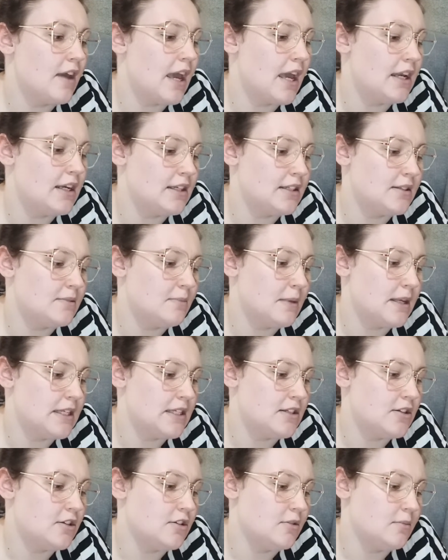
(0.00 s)
and it's
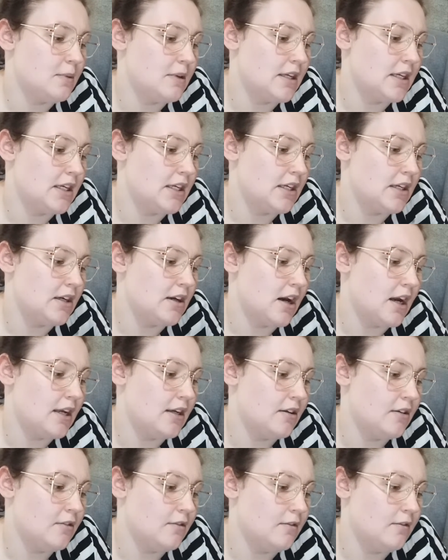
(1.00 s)
meant to be
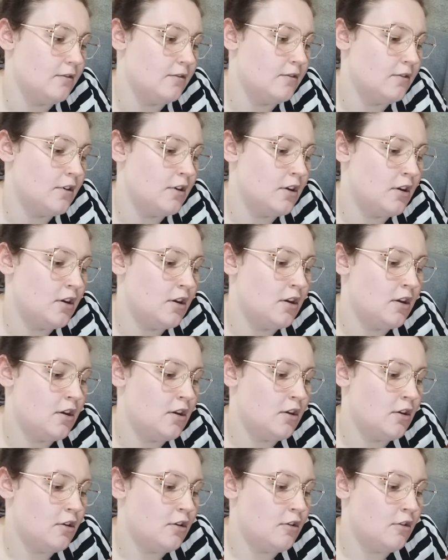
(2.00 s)
kind of
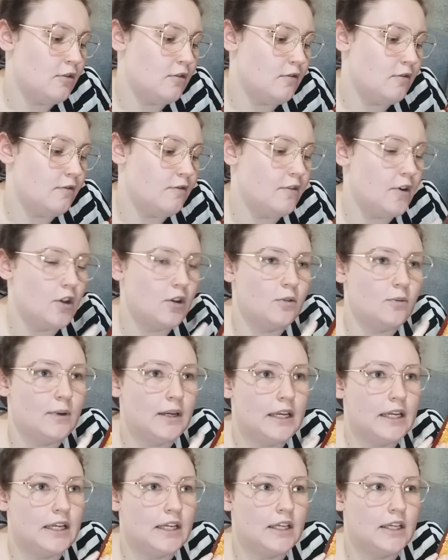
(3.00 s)

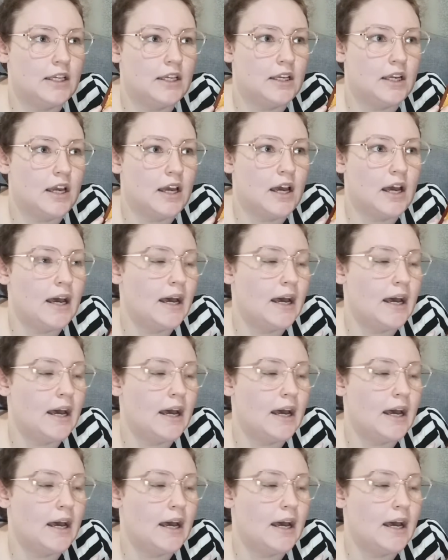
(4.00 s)
following